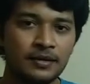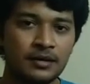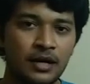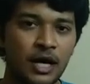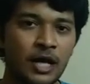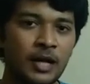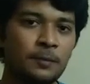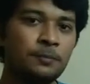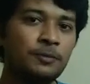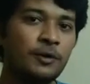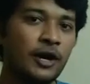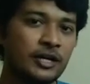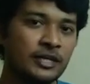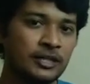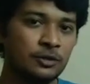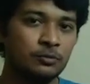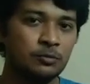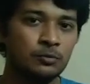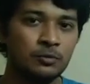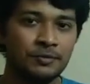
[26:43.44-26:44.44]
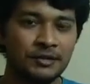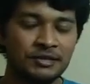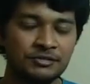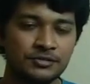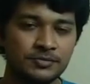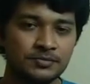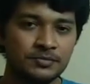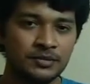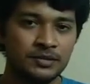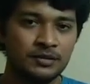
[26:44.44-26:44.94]
Unproductive movements.
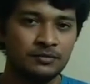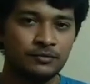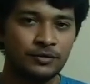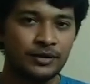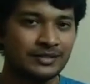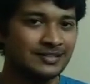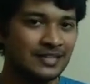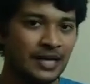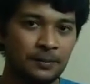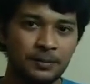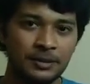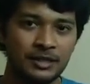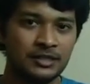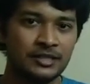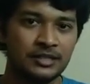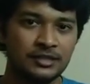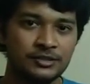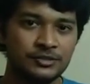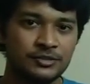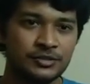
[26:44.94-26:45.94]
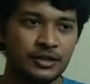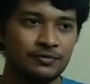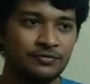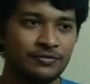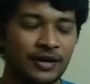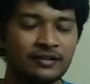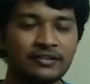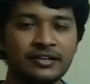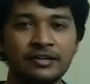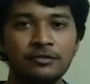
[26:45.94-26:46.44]
For example, there is a
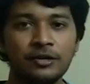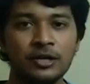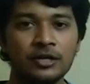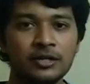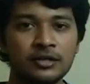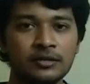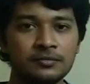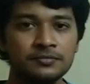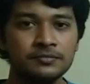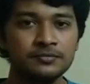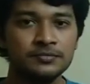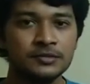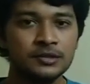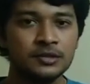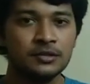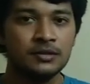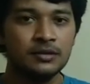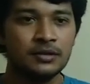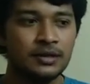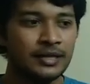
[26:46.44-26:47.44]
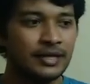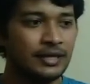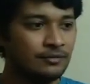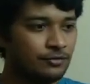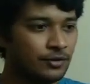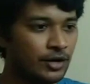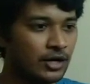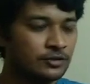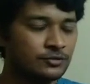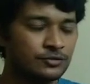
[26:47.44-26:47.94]
factory worker. He
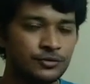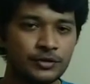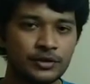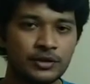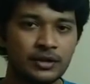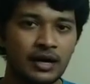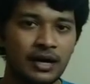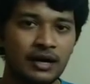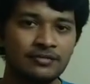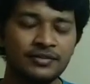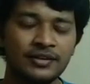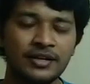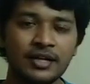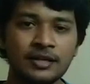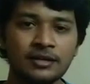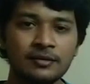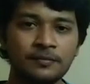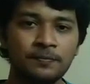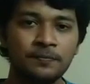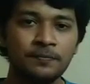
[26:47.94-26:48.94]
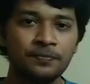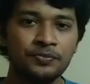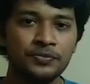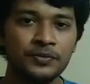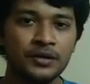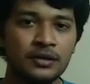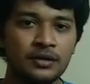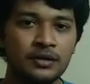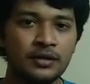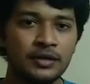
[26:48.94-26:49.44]
works for half an hour.
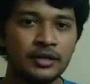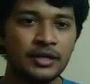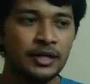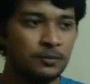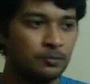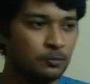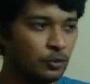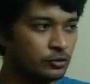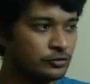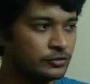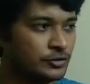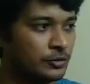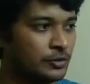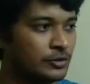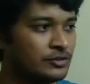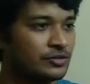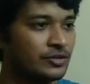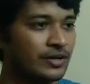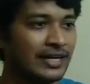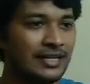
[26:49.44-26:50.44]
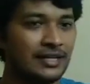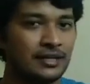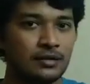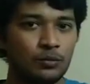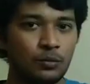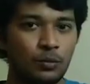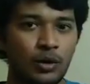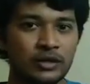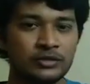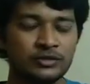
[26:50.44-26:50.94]
He moves to his
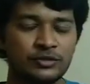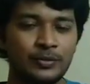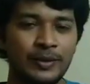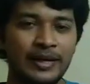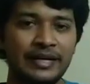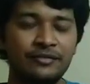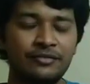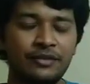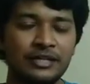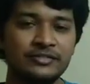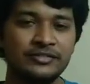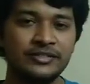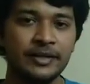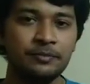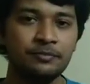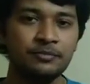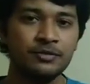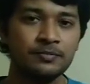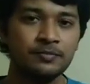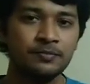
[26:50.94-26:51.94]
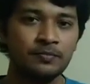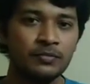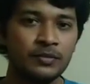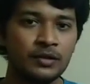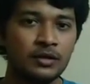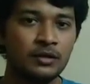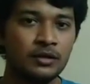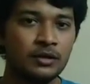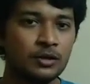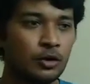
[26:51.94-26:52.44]
right, walks 25 steps,
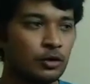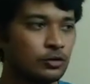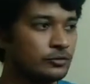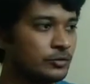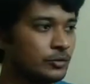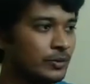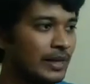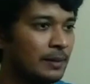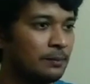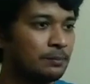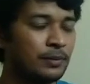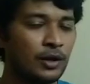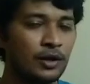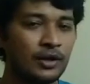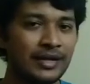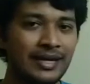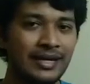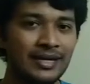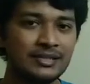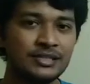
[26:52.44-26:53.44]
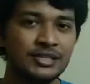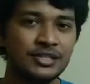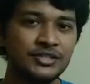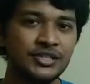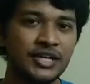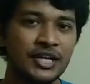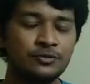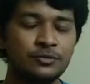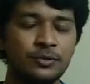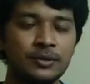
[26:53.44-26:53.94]
goes to an employee,
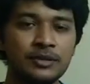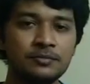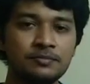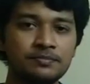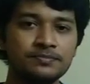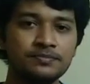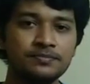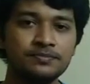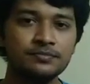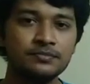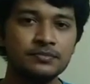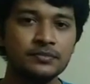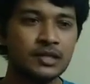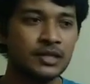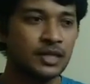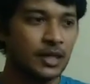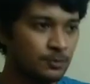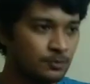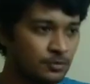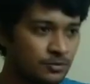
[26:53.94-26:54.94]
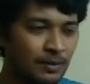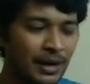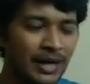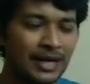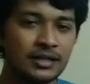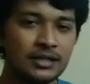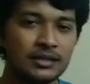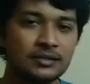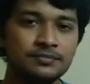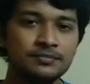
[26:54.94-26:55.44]
chit-chats with him, comes
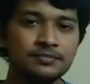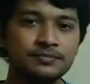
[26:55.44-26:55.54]
back.